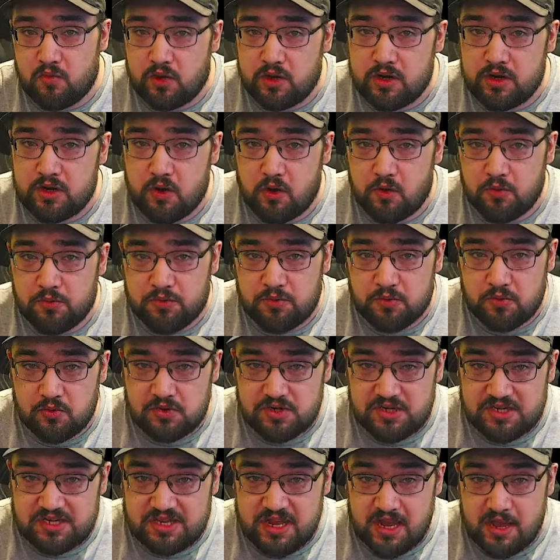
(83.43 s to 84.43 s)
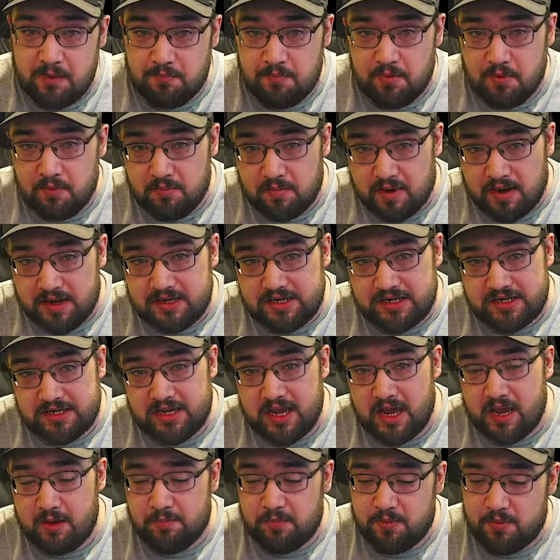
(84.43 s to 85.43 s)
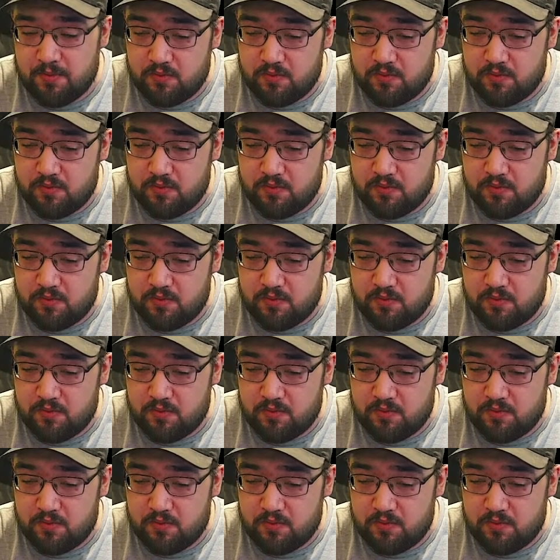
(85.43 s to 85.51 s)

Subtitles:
going to go through step by step,